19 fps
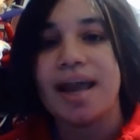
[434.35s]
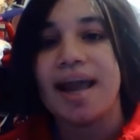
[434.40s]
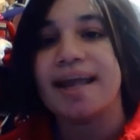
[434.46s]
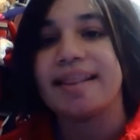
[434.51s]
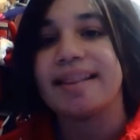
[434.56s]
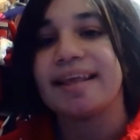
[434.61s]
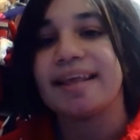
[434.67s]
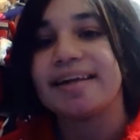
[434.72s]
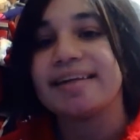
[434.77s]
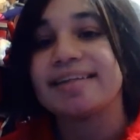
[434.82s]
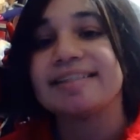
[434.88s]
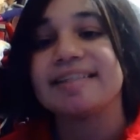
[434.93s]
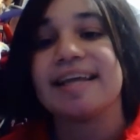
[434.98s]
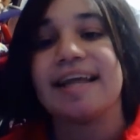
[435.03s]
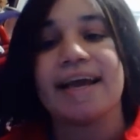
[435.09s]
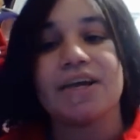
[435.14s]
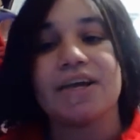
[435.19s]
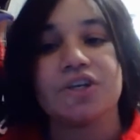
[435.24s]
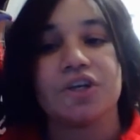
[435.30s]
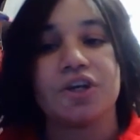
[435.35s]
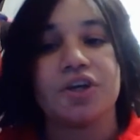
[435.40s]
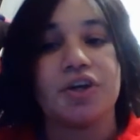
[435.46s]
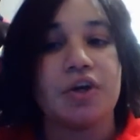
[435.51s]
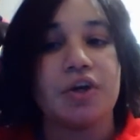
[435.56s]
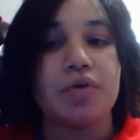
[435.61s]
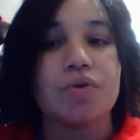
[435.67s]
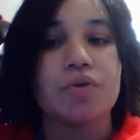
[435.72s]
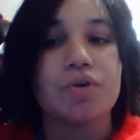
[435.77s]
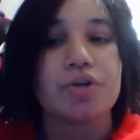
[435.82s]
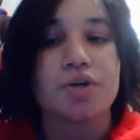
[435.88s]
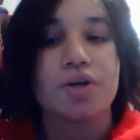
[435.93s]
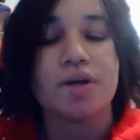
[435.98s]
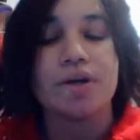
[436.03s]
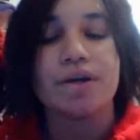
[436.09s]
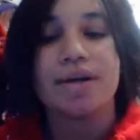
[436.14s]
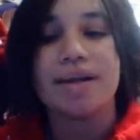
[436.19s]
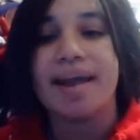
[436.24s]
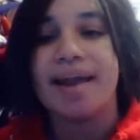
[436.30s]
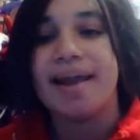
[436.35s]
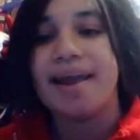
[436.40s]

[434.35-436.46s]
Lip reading: And then it's the execution.